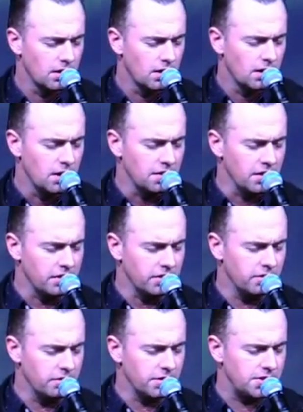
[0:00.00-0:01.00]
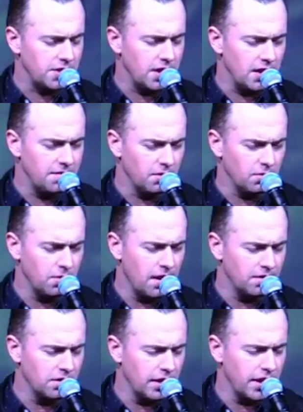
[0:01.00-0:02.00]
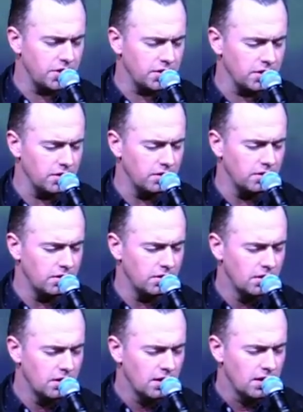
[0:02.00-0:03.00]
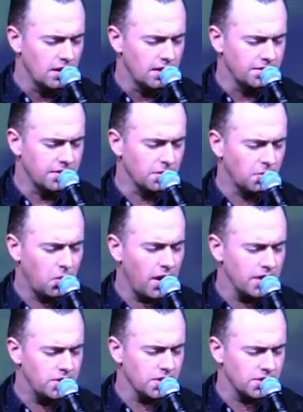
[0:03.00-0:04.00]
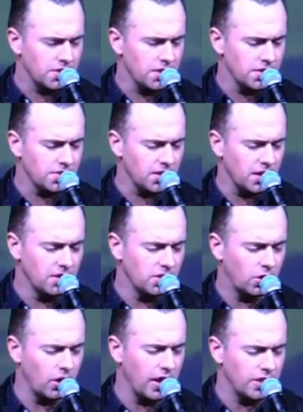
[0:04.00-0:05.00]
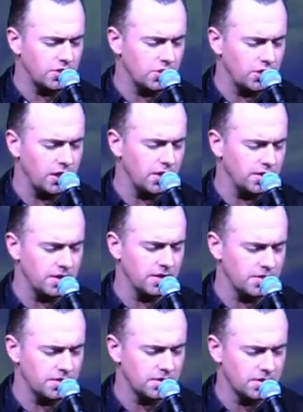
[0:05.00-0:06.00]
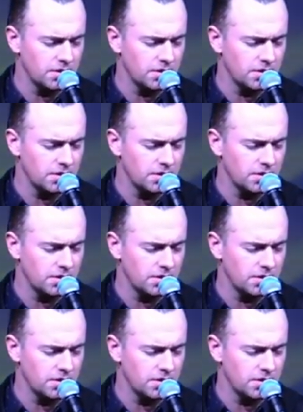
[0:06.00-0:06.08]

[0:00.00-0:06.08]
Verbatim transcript: that you'd receive a revelation of your righteousness in Christ Jesus,